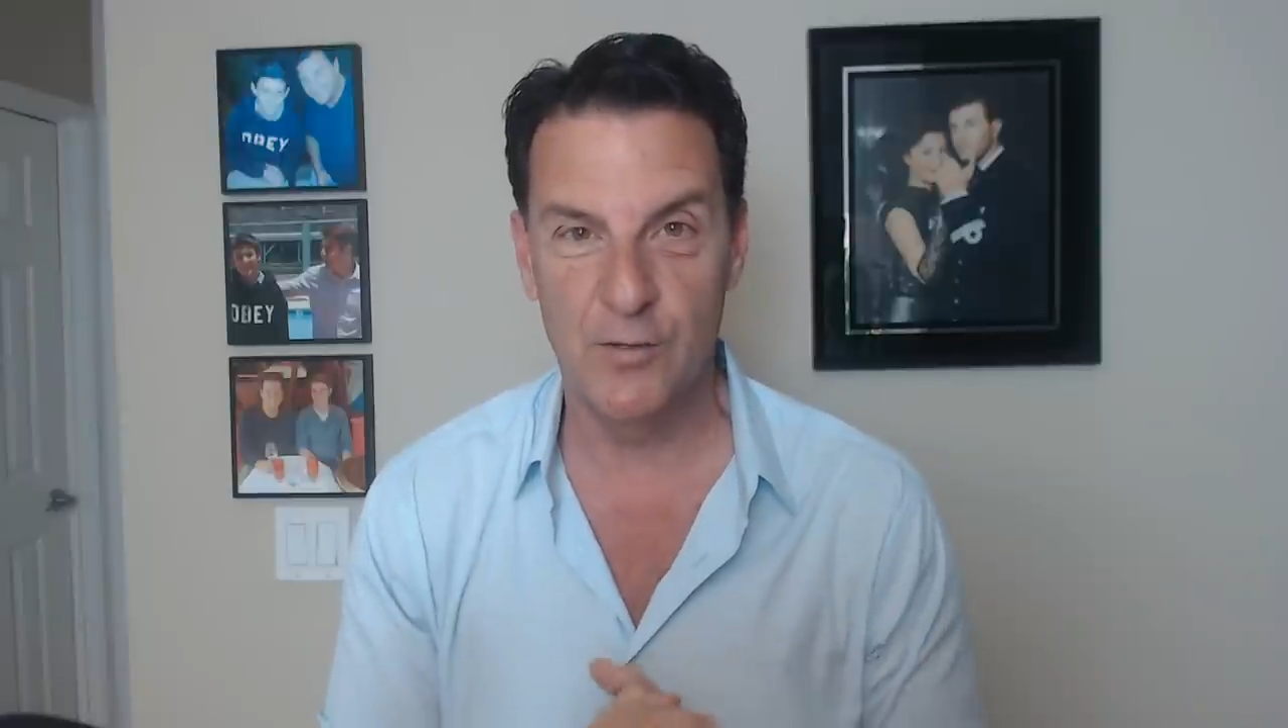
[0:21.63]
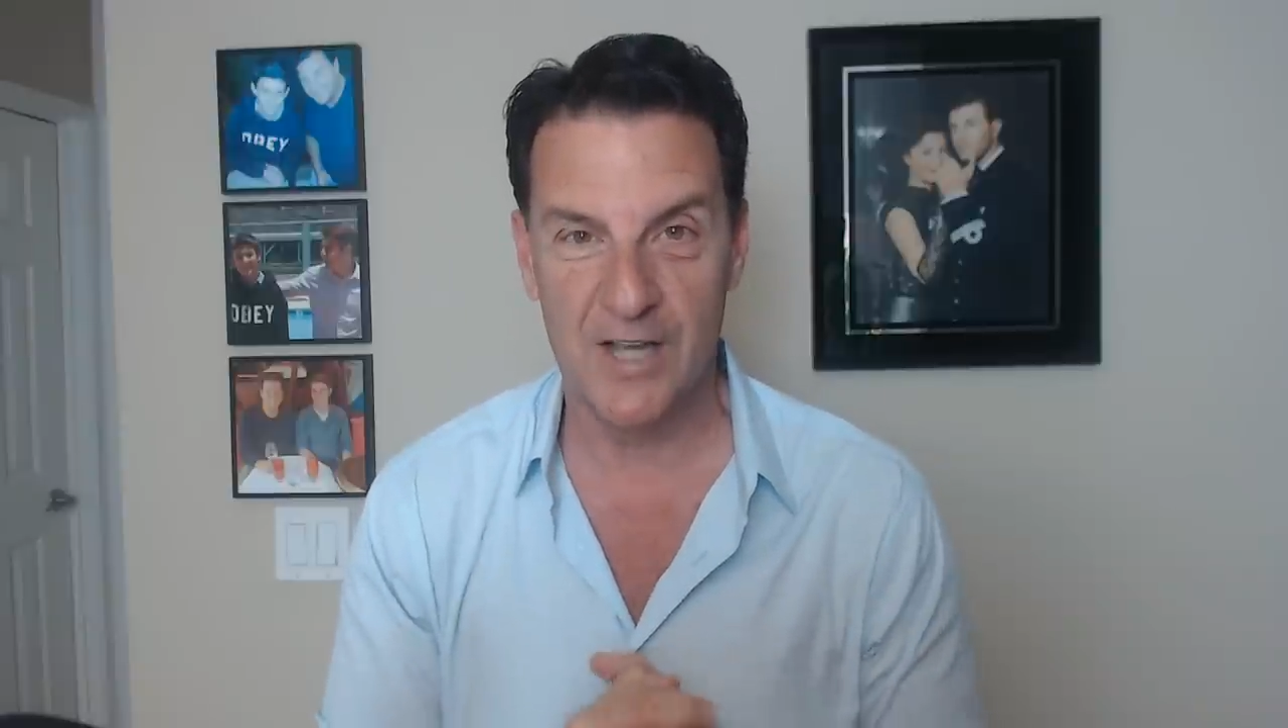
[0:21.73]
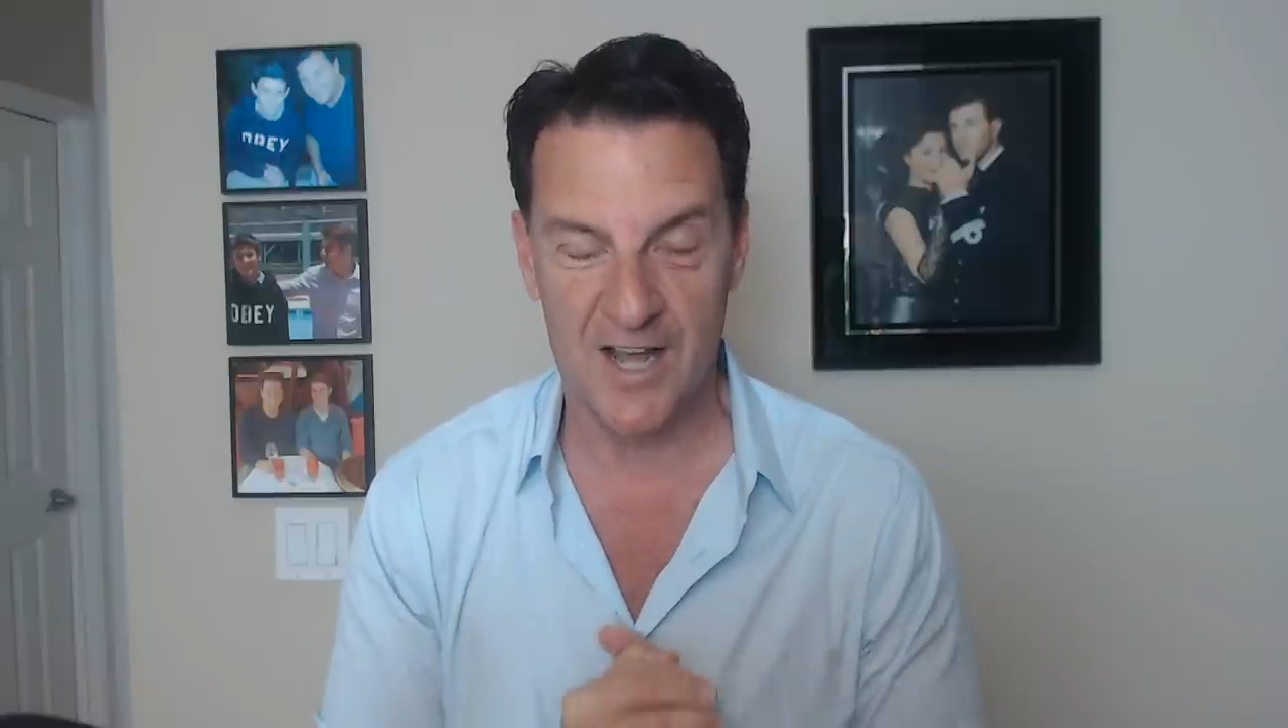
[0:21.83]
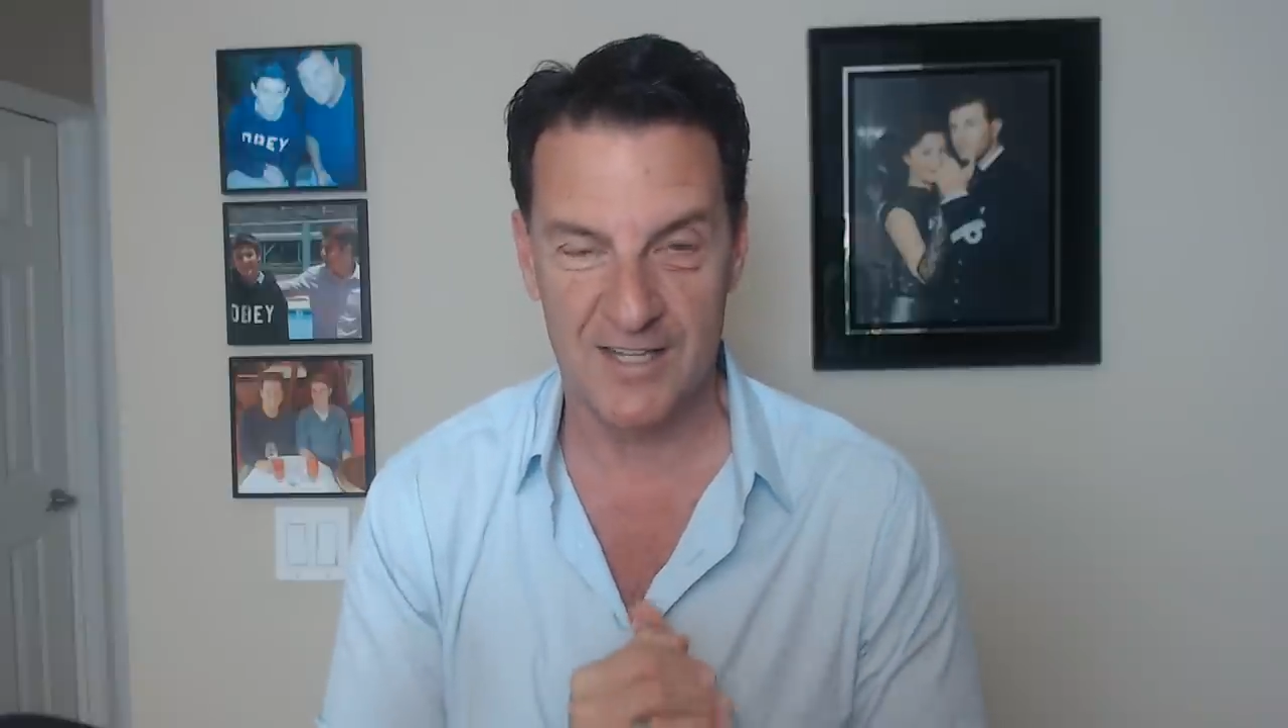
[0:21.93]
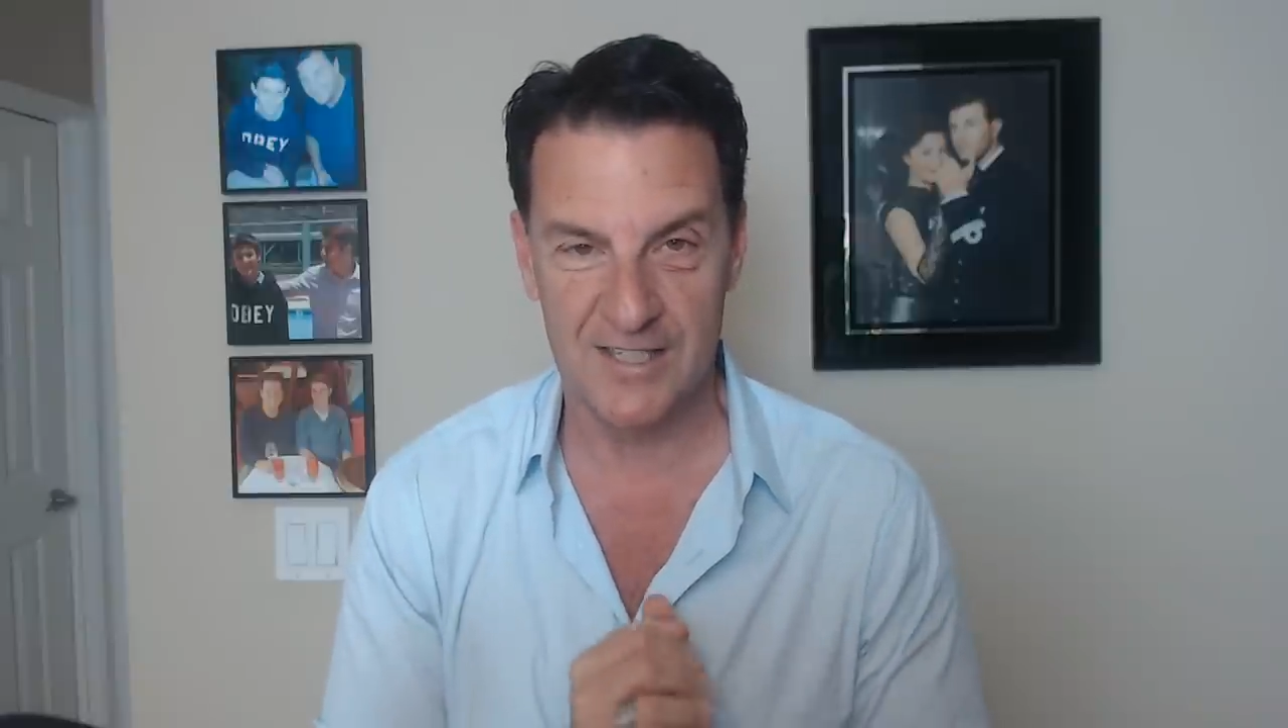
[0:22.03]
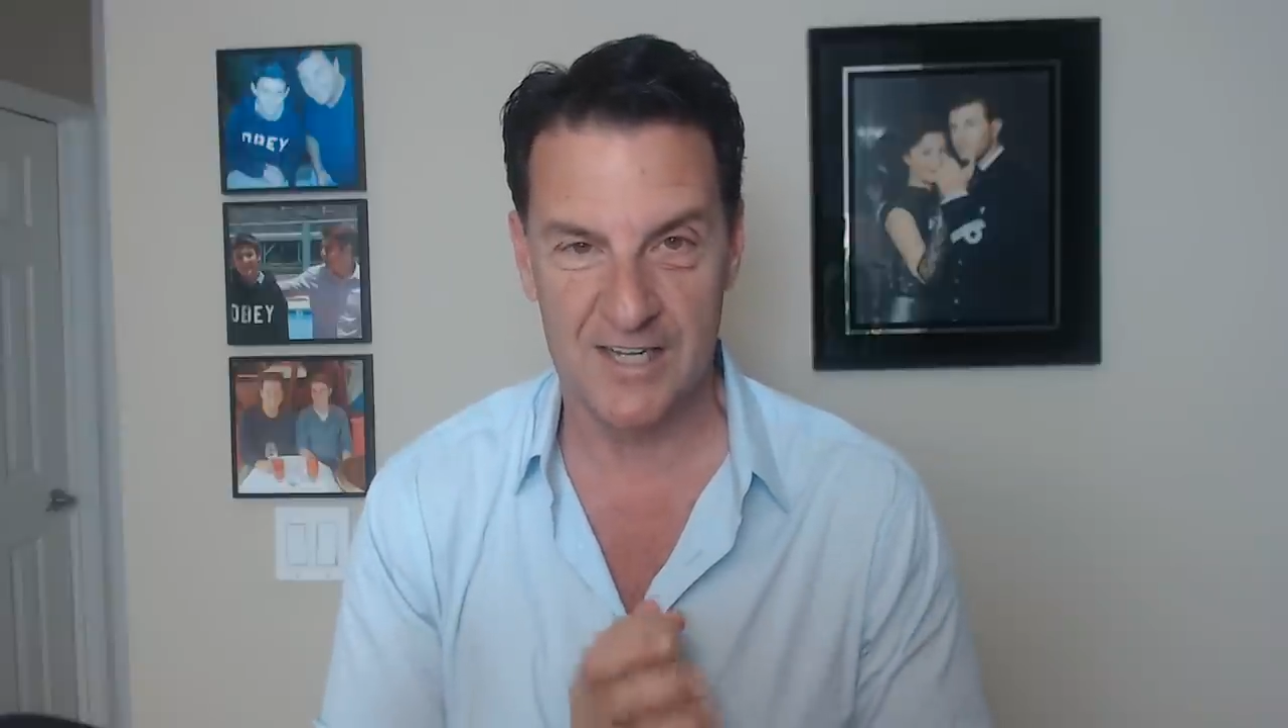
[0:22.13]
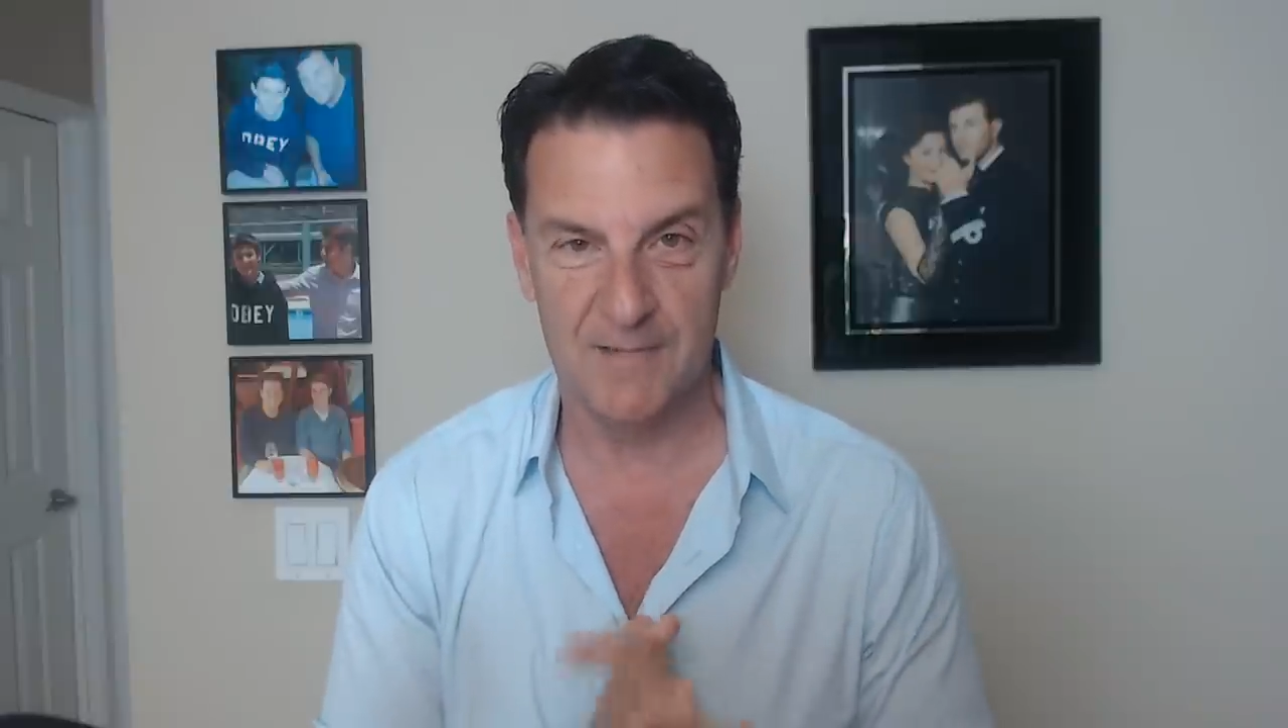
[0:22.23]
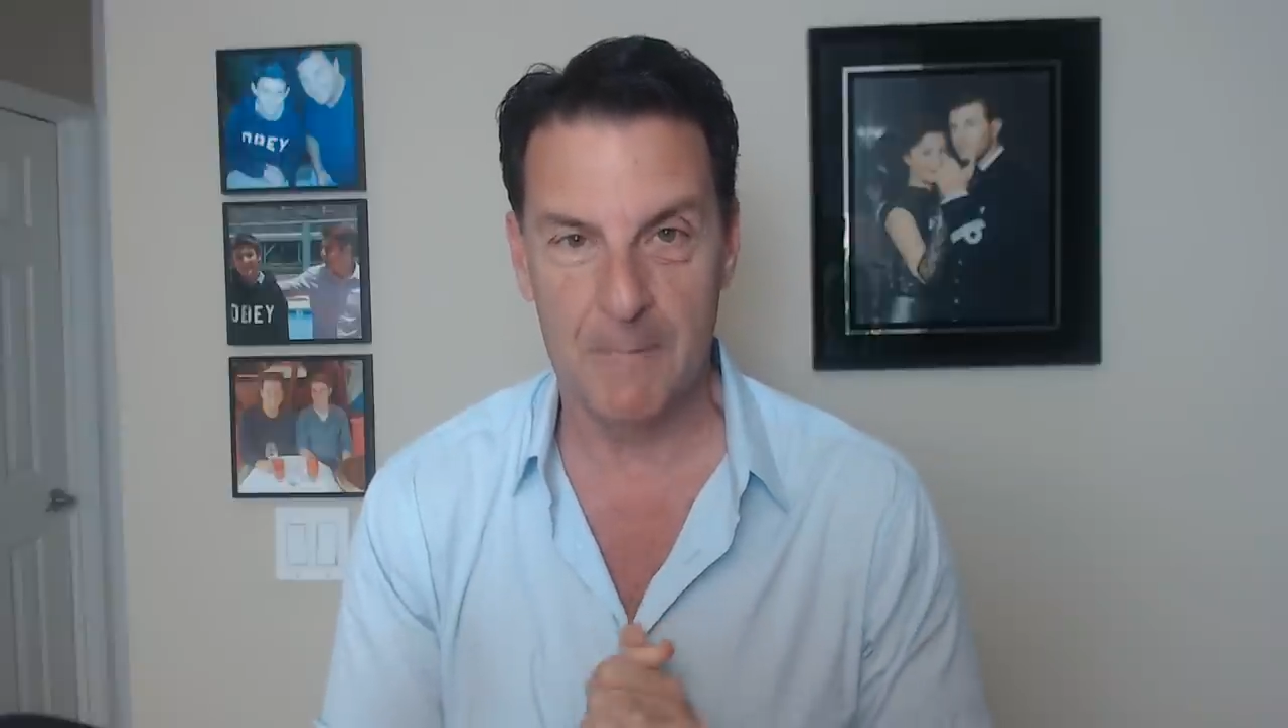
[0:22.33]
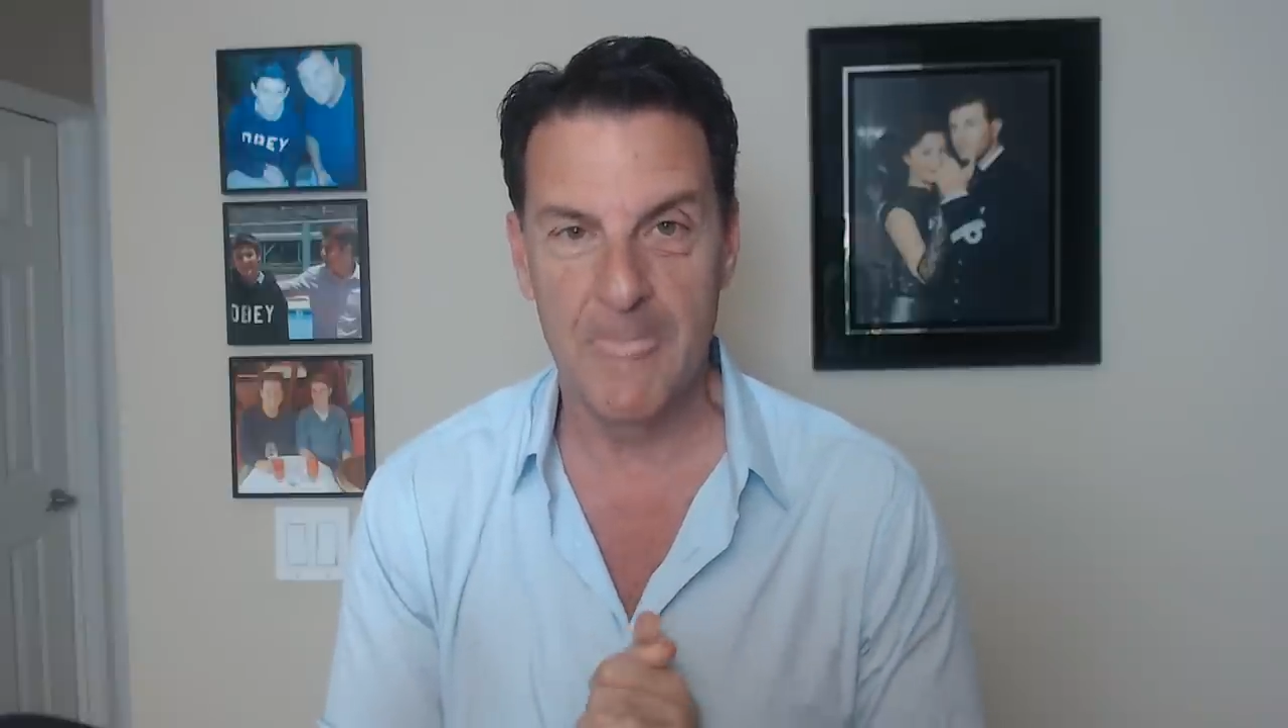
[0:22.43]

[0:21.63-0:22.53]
content.